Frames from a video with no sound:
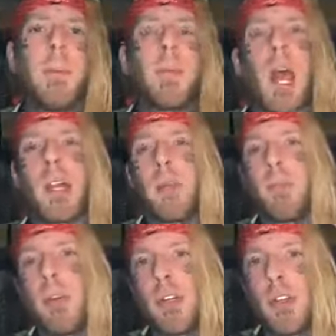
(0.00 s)
I can
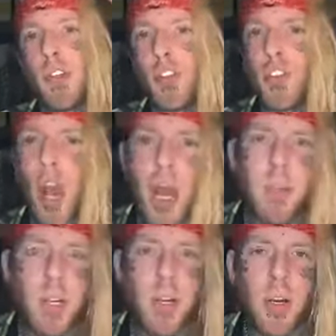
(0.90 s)
put jobs
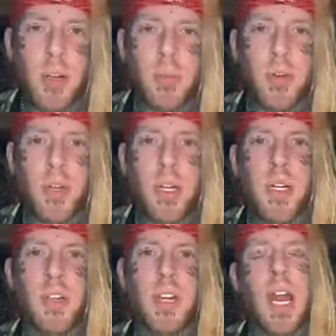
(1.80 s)
in your communities.